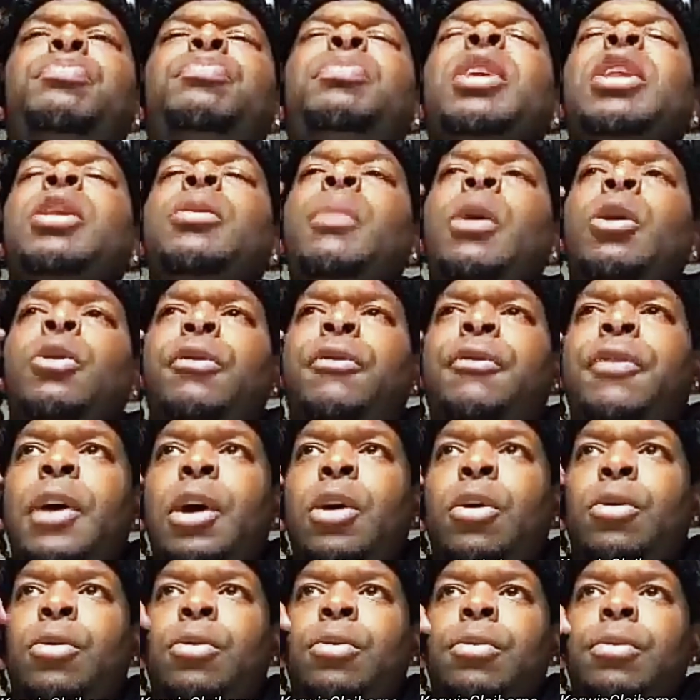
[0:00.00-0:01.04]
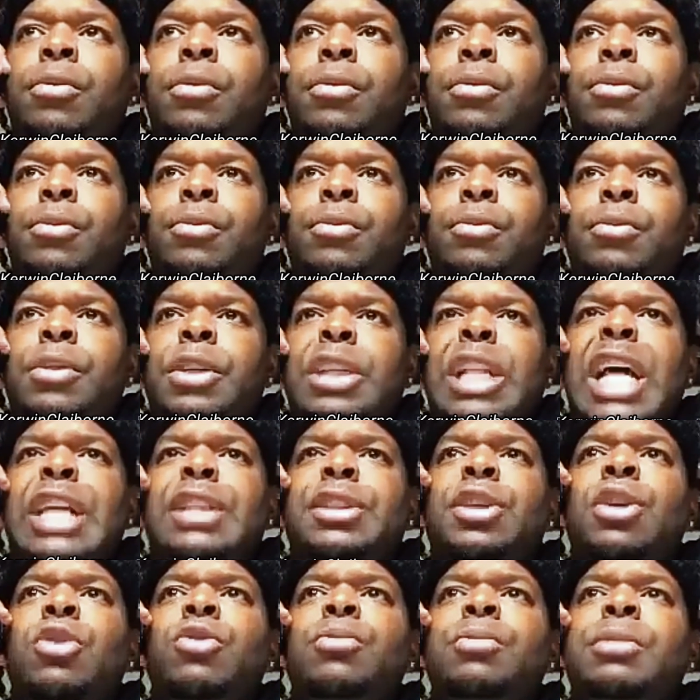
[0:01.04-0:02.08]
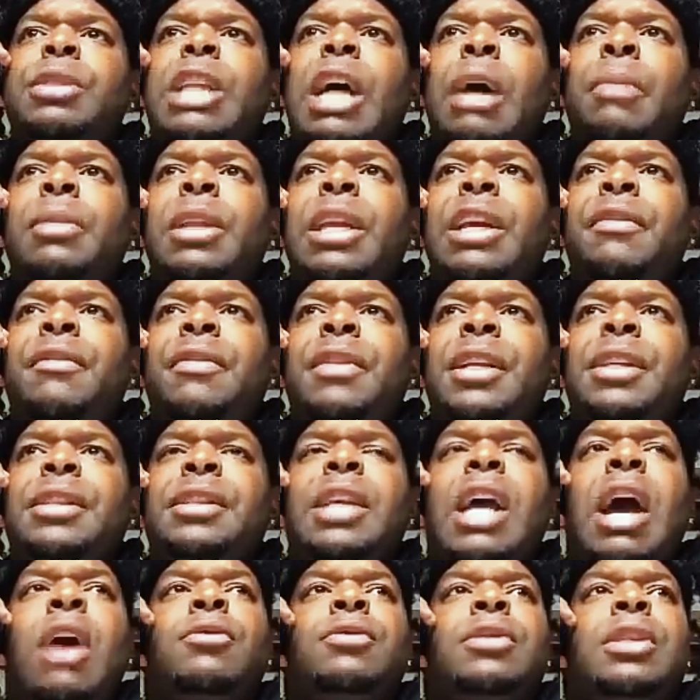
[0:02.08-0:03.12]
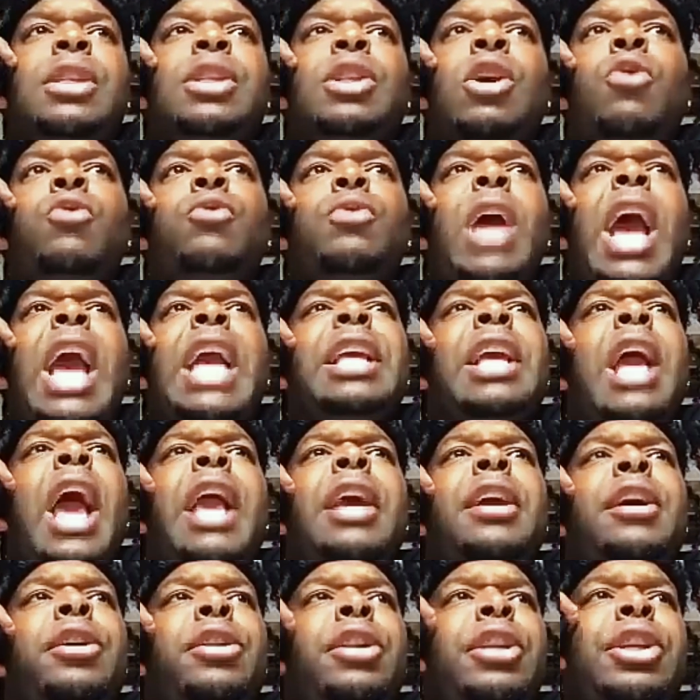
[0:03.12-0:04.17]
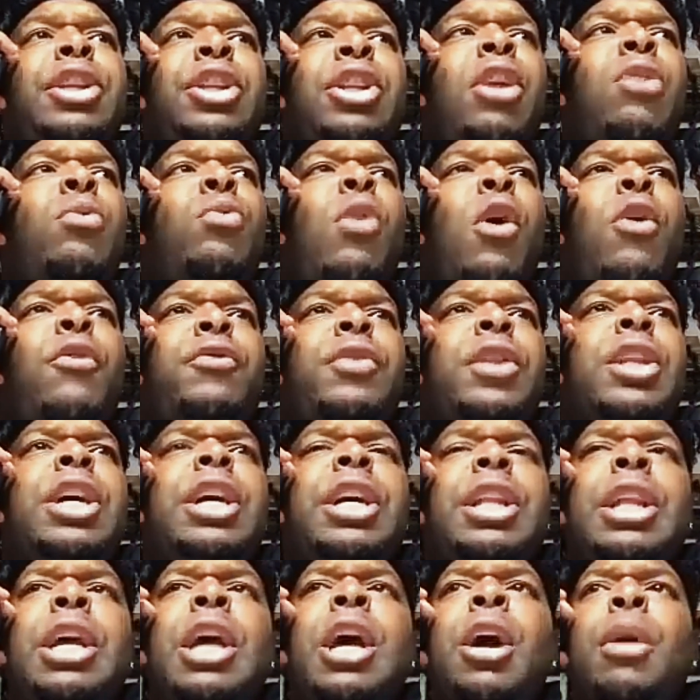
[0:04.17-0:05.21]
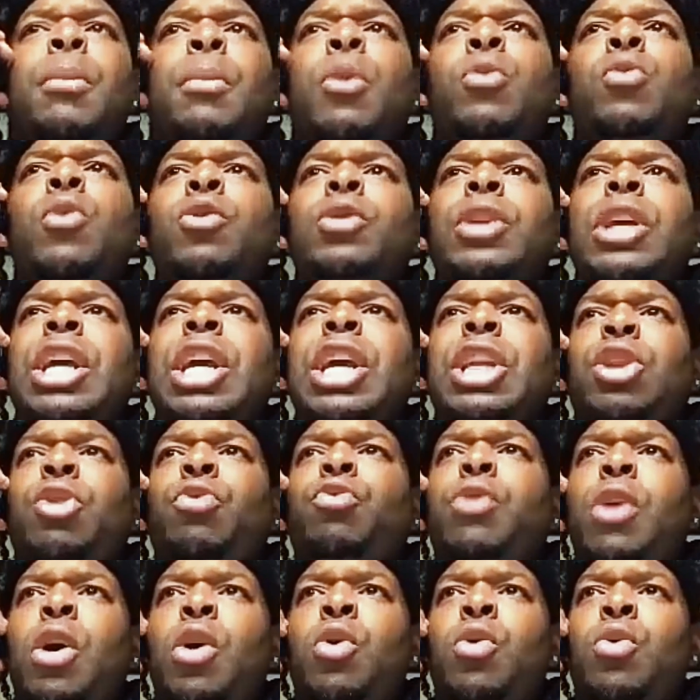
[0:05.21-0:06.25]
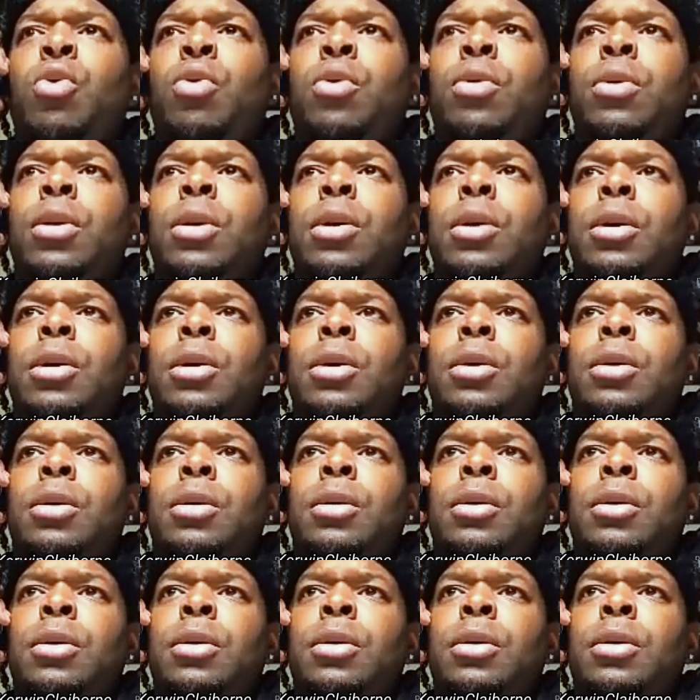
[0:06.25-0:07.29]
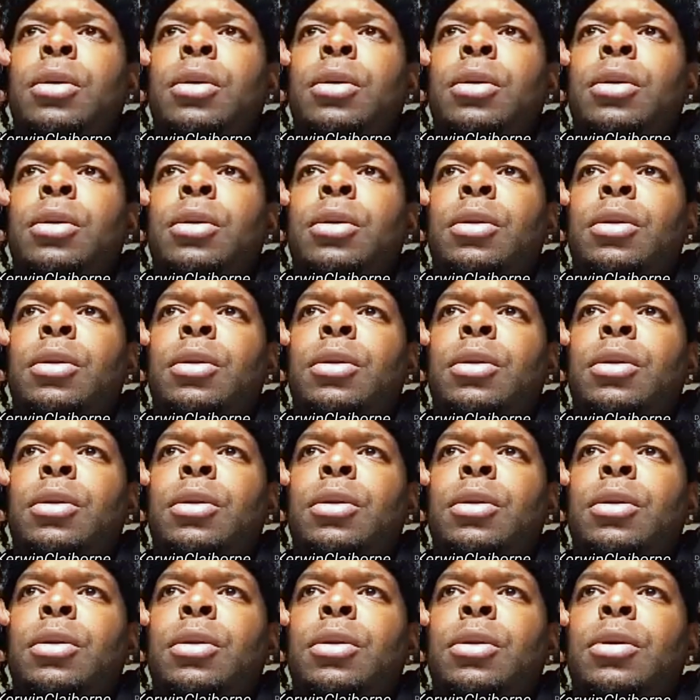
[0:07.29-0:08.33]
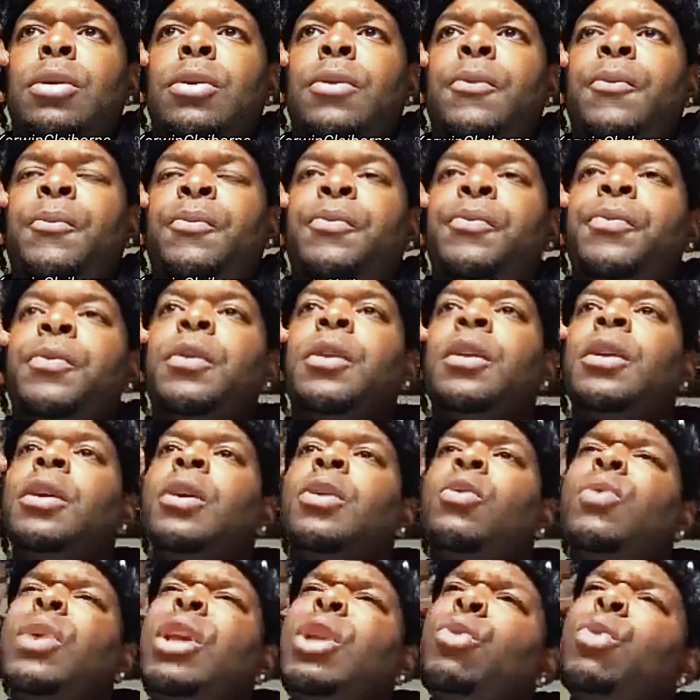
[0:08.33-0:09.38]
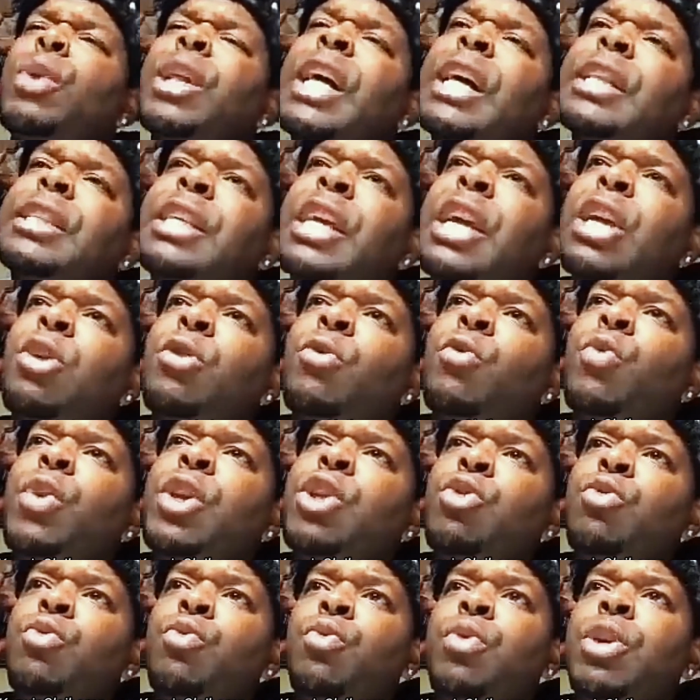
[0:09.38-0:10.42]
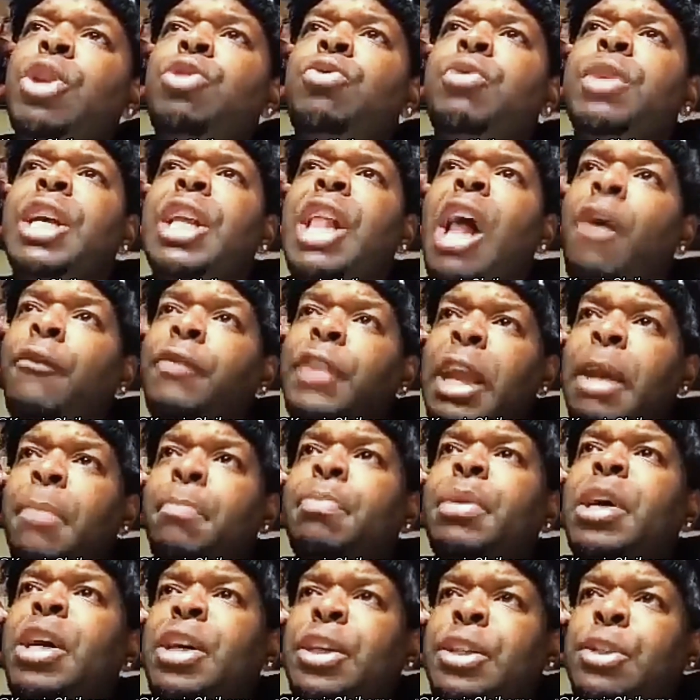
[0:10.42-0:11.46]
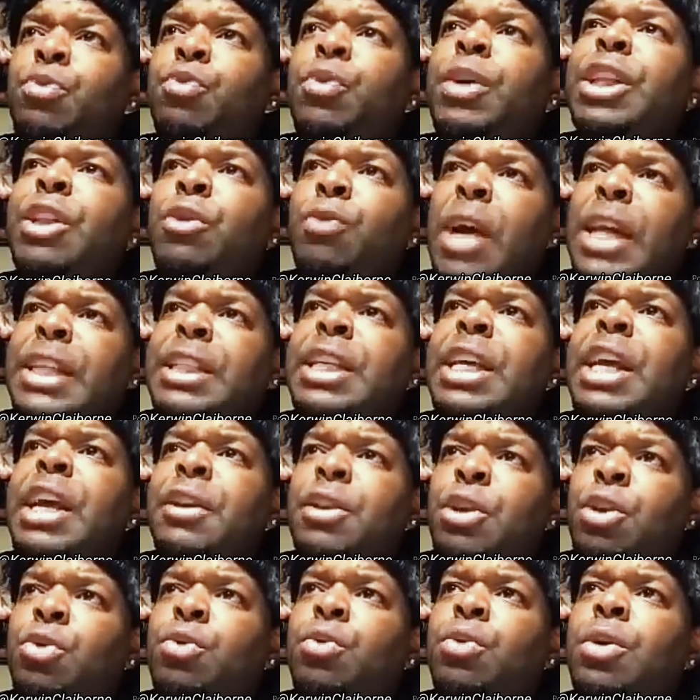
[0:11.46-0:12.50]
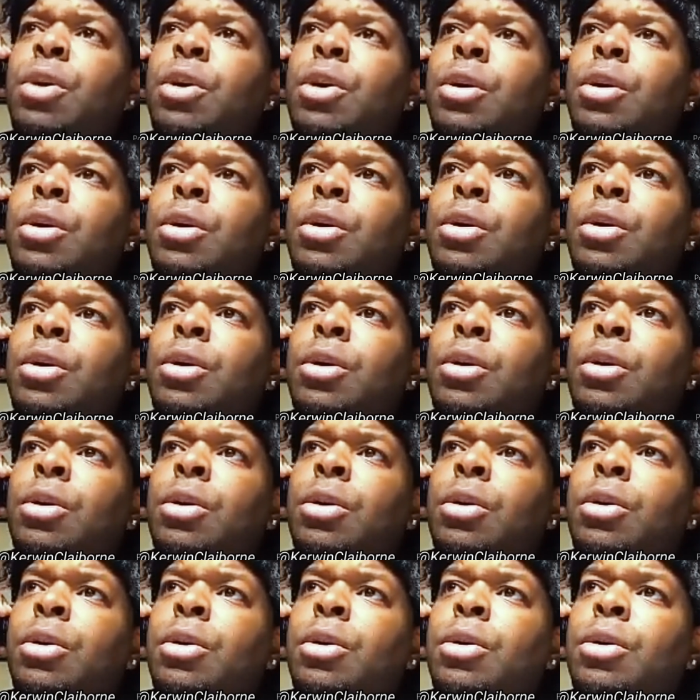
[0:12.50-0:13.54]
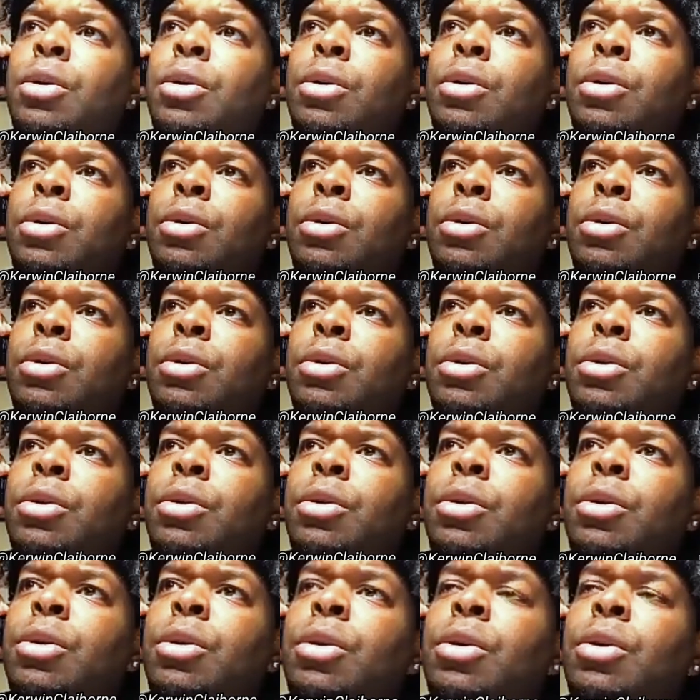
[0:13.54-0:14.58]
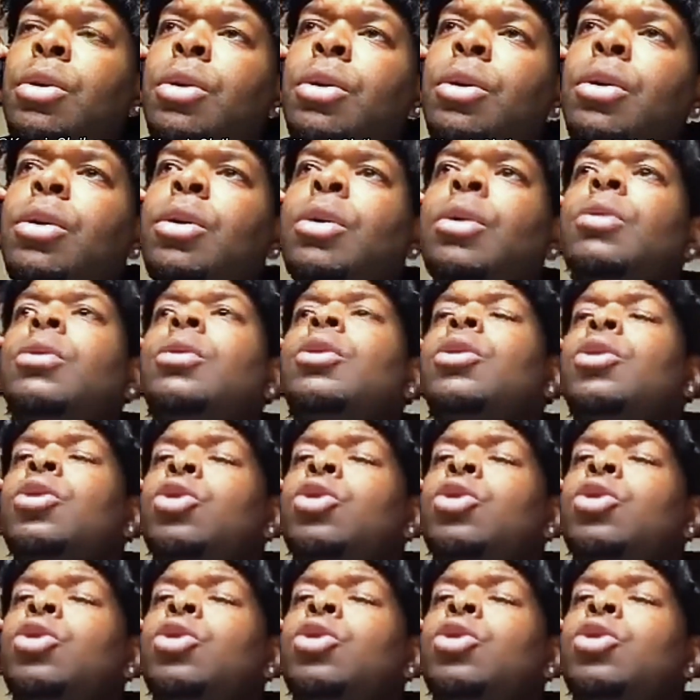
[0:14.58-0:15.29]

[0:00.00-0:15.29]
Put him on the phone. Hold on. And I told him stop leaving this house and ain't clinked up worth nothing, but want to hit the road. Little Pissy, your mama wants you. Hello? What I tell you when you get off that bus, what do I tell you? Mom, what did you talking about? School ain't started yet.